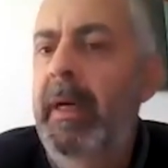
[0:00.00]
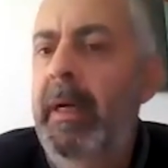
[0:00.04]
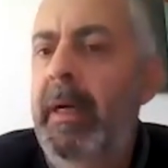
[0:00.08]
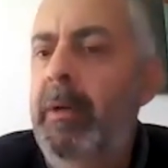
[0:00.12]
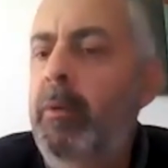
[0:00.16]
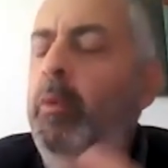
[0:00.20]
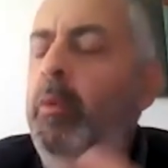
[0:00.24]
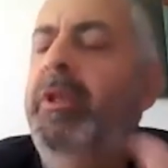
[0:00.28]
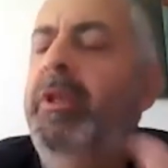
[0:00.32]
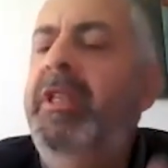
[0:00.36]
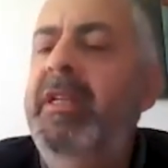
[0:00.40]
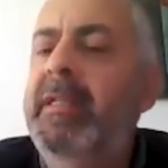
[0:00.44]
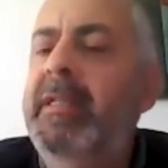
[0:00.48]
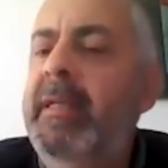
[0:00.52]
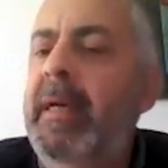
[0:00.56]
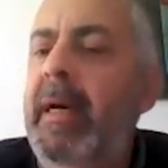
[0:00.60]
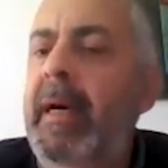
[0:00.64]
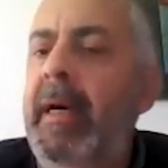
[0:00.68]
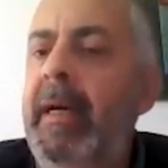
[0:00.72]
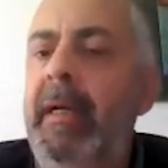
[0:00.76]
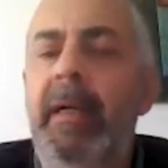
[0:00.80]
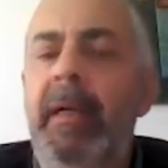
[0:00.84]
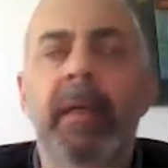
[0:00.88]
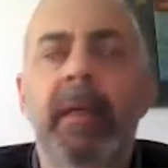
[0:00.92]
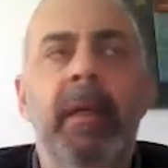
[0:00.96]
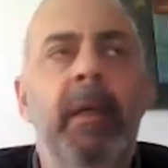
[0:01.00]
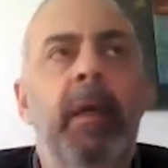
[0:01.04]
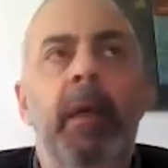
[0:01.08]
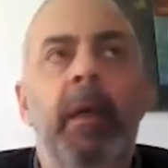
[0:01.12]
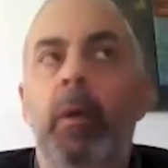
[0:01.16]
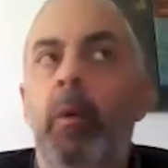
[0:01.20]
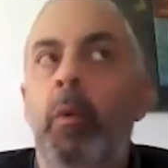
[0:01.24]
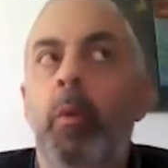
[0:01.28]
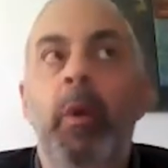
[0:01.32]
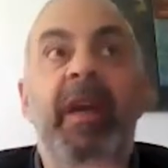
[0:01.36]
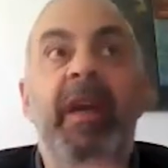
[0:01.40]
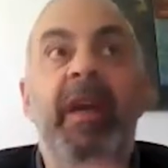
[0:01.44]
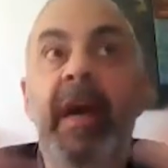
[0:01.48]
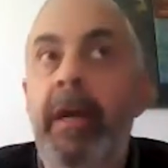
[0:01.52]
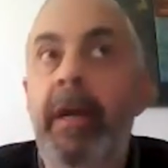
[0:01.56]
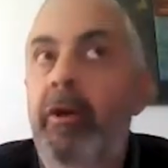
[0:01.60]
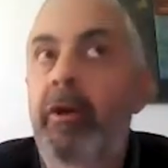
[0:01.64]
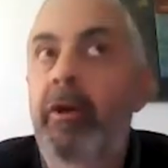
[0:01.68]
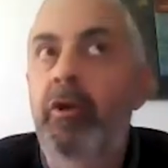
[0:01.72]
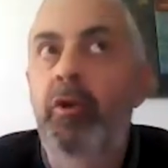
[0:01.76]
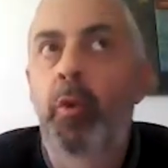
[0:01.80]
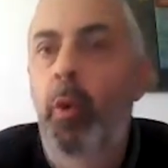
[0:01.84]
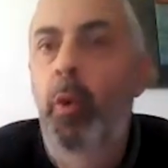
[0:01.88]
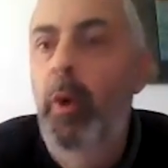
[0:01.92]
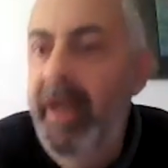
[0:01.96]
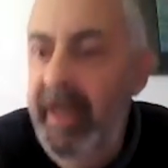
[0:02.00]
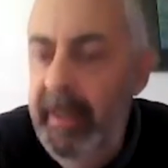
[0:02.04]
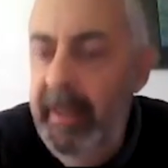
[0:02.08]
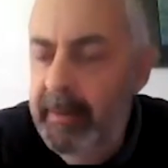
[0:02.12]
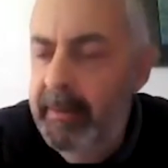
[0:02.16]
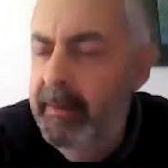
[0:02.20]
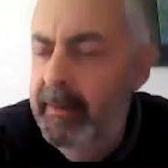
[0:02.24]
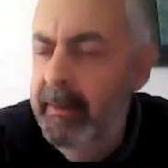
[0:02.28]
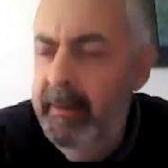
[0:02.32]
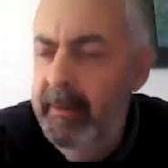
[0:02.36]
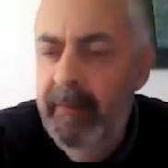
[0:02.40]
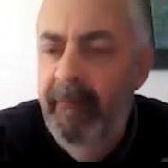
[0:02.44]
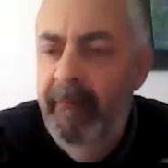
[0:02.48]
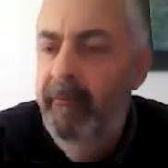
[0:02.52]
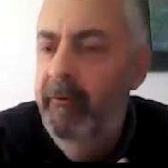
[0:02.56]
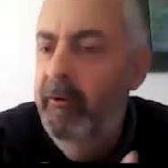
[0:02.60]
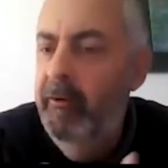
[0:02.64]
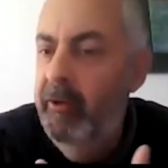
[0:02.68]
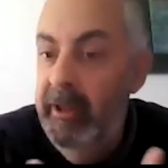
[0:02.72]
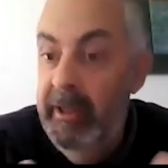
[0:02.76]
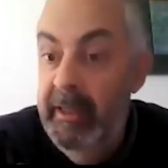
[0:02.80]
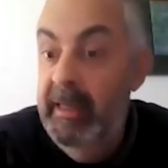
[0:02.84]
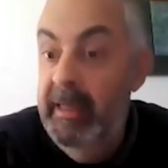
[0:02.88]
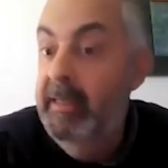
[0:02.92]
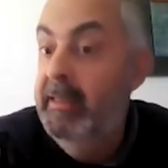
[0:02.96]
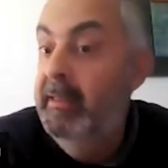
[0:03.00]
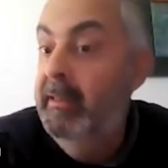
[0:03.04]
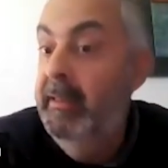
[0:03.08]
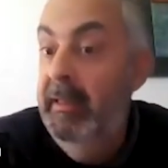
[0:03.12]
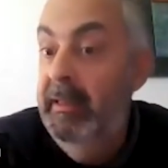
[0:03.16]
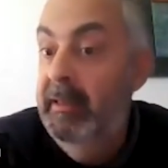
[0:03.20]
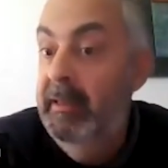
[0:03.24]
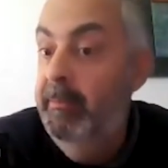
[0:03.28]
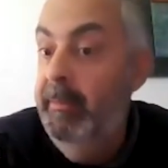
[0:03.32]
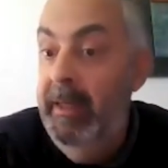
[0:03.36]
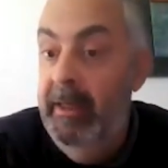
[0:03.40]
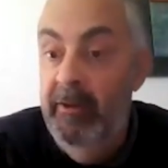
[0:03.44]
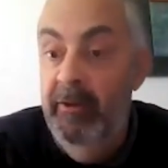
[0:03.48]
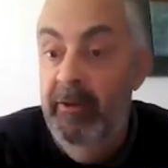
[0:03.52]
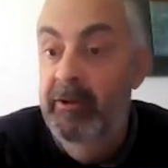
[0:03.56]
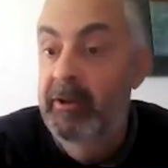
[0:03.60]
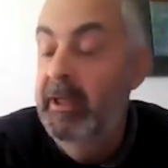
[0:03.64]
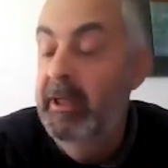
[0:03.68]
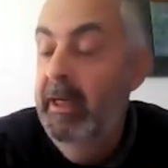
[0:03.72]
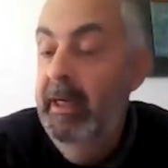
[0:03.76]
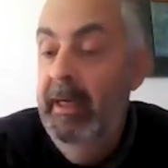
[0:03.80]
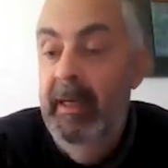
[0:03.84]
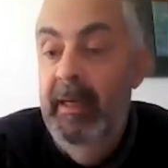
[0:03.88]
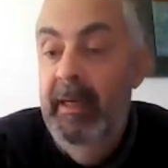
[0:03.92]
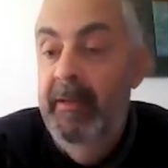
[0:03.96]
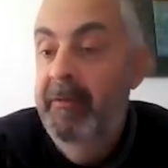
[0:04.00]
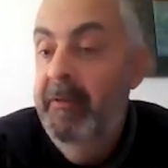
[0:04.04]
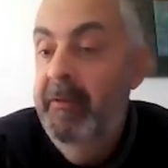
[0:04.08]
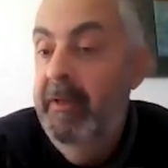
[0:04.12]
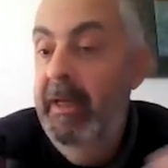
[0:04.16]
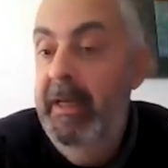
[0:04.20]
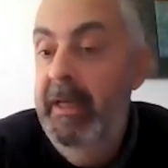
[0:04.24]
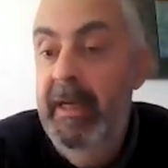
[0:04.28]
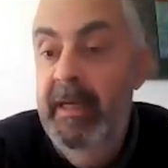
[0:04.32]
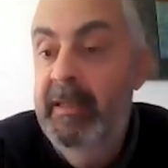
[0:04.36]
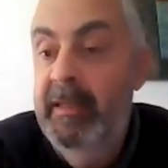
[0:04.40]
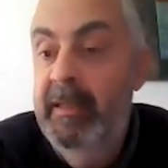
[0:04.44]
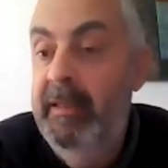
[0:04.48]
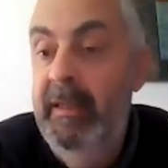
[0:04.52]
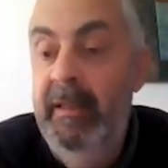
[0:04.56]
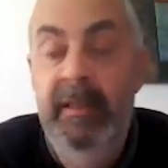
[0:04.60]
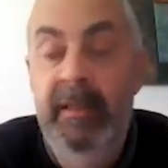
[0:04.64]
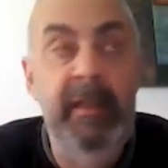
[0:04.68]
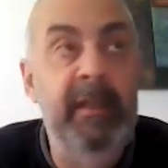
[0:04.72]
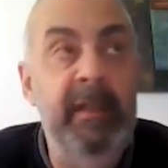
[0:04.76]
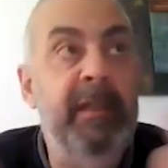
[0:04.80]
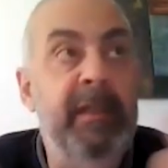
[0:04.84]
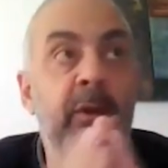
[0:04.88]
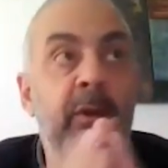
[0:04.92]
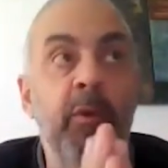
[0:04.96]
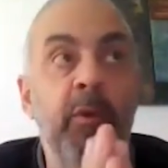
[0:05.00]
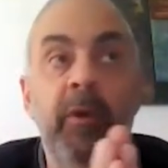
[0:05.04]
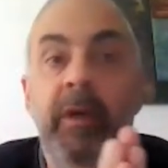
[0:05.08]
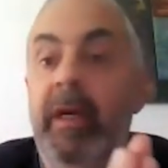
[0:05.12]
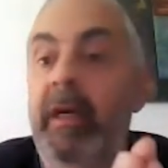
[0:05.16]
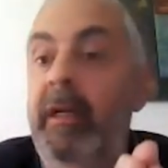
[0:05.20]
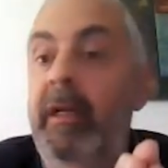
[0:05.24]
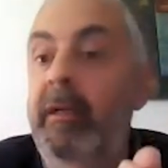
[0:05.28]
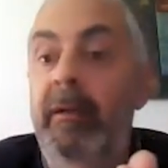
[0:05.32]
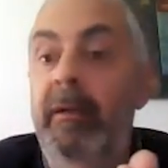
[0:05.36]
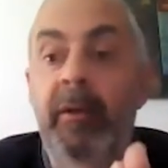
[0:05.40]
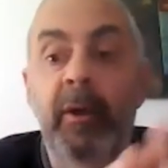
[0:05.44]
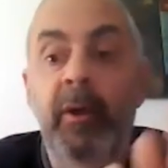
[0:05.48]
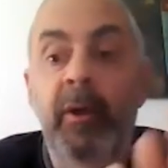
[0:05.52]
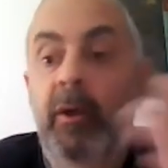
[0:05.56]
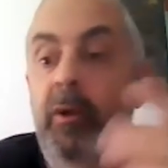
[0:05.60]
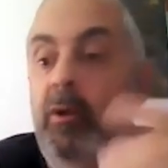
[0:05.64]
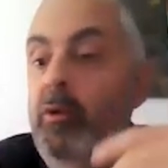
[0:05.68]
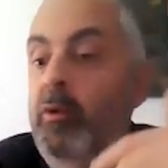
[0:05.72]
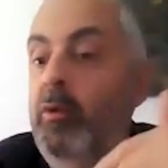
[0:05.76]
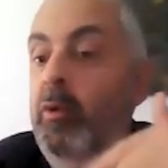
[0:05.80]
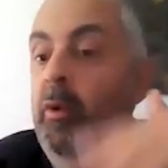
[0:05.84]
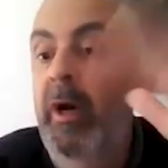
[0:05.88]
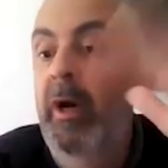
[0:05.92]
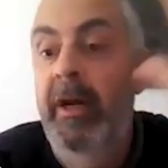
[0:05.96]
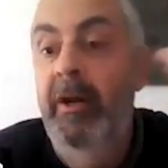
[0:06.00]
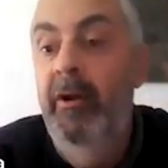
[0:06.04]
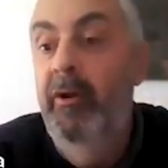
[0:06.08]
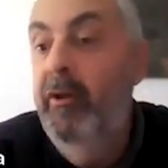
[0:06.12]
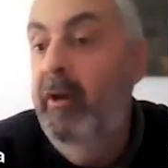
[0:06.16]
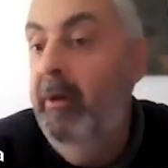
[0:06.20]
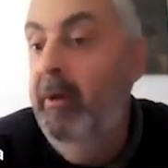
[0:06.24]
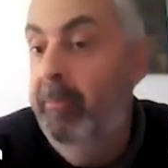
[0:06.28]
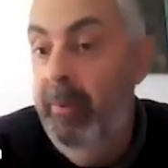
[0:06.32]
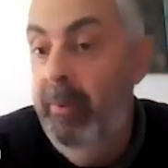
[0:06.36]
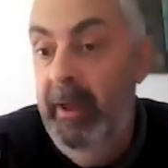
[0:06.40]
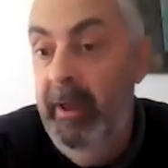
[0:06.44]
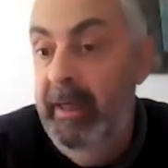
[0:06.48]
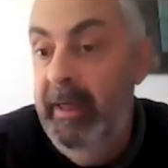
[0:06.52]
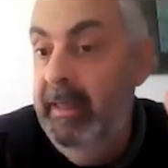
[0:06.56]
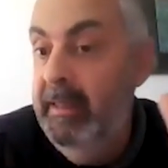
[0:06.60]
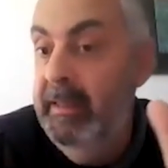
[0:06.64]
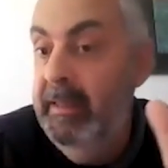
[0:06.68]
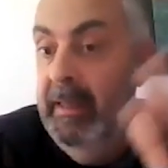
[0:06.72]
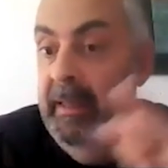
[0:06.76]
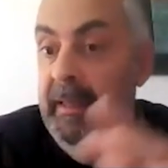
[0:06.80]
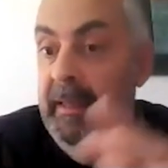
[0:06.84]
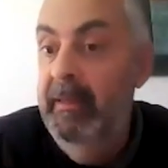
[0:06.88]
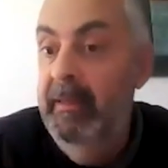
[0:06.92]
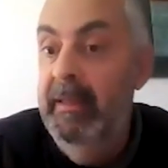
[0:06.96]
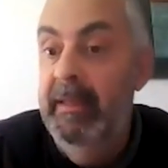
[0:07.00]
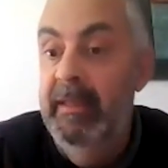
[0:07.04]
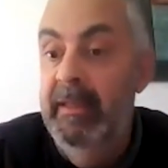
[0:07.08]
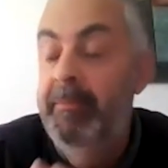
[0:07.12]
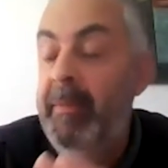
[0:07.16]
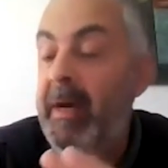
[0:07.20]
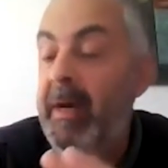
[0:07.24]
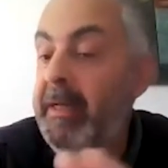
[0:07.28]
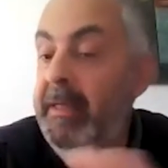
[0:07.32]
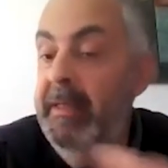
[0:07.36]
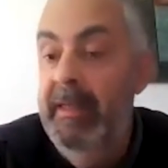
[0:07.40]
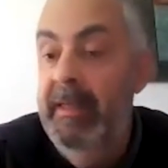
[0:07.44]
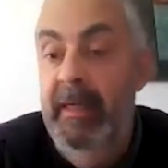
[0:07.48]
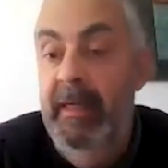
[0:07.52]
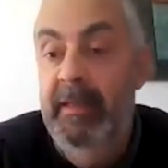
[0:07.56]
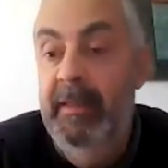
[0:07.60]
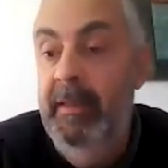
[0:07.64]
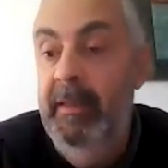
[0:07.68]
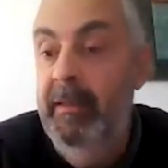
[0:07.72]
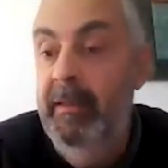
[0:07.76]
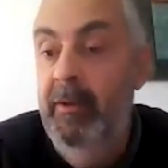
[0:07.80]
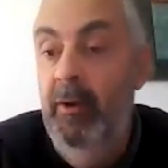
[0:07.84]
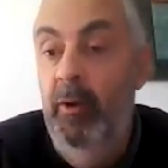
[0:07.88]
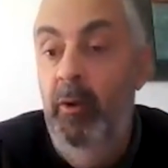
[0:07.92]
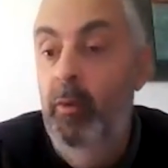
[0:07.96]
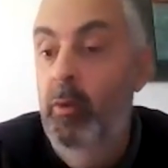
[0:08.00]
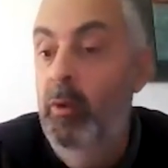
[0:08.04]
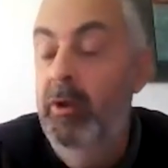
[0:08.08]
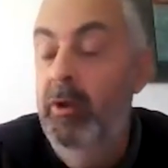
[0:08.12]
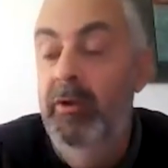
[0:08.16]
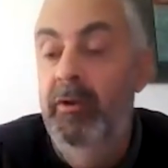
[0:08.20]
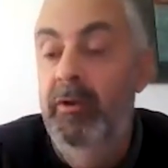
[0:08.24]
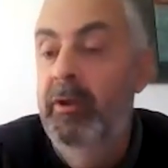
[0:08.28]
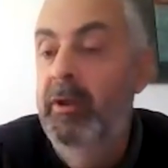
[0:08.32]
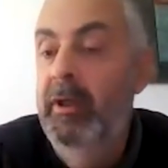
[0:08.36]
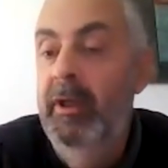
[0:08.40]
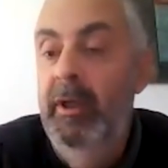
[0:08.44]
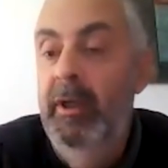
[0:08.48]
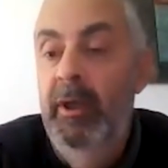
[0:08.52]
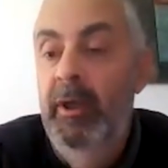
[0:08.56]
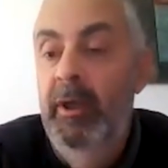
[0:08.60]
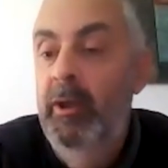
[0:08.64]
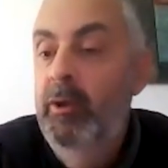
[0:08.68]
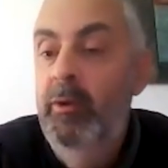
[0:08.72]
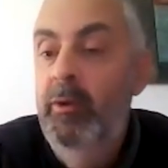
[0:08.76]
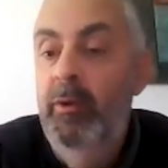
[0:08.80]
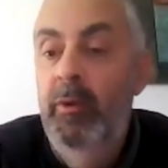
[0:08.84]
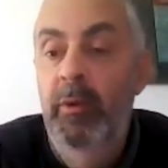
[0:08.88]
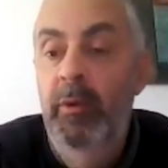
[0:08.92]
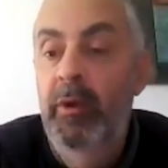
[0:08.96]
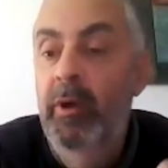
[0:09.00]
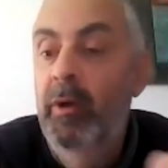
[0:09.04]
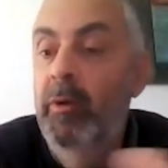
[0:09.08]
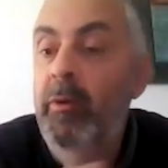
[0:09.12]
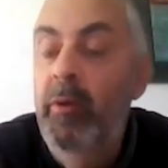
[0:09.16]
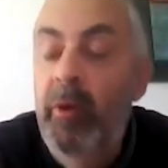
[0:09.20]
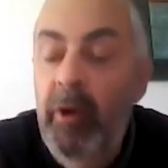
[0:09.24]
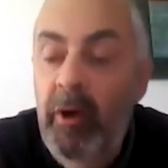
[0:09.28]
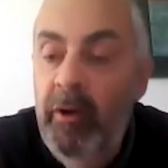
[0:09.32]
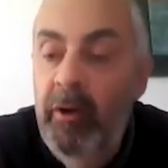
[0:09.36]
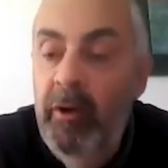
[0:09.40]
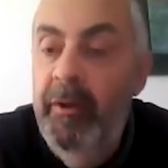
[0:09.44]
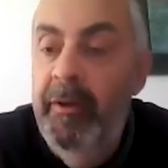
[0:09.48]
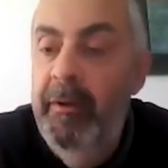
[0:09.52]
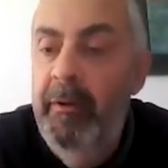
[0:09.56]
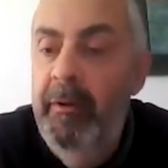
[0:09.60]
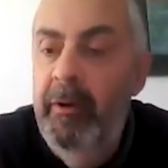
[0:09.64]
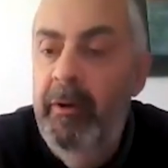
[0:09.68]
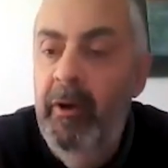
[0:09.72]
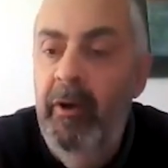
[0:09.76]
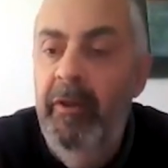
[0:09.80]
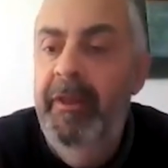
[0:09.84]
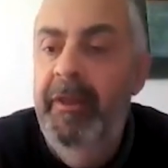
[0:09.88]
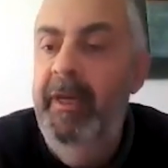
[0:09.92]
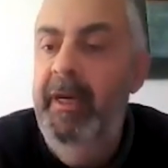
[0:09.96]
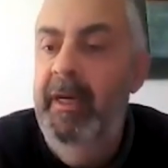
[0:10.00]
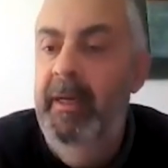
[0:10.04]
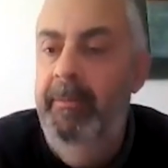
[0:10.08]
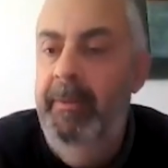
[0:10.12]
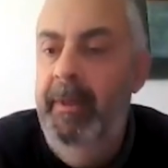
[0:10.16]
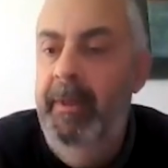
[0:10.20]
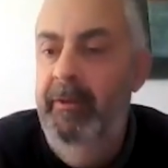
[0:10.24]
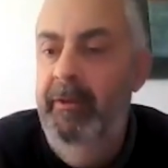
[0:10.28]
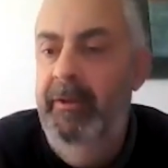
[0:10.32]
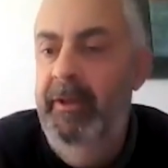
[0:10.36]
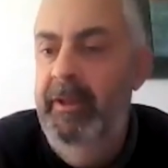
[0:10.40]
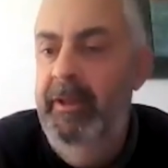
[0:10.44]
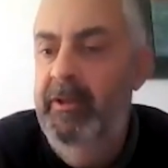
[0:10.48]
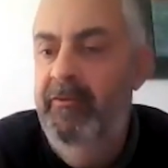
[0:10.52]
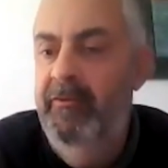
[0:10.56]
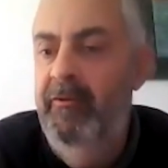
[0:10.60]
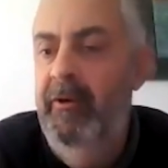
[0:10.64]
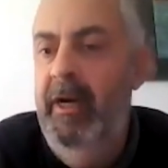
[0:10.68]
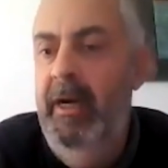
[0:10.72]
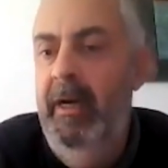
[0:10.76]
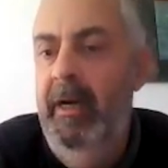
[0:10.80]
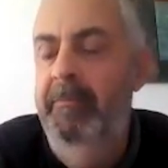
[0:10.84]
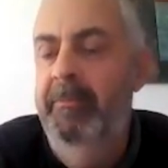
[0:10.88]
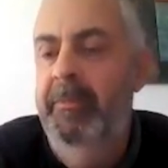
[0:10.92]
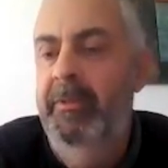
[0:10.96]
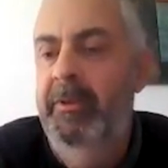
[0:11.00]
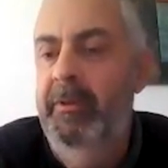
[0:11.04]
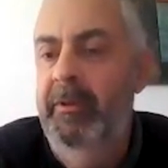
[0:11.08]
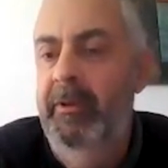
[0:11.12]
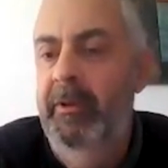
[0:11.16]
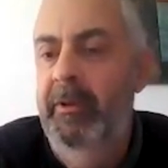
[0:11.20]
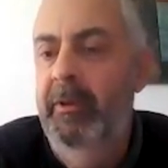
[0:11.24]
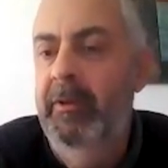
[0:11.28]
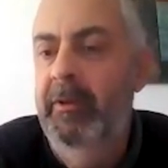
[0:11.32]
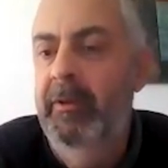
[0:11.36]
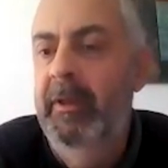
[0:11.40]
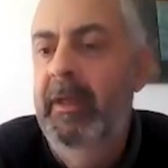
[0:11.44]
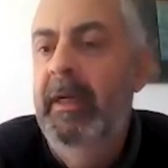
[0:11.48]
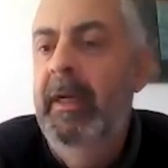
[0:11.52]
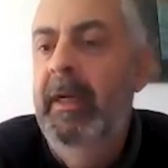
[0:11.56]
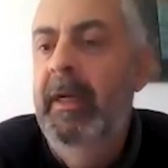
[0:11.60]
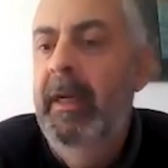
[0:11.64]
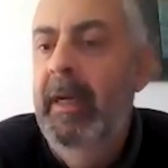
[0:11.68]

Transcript: And we decide we cannot wait for the justice, because the justice is looking to another place and the Spanish justice don't want to know nothing about these crimes, no?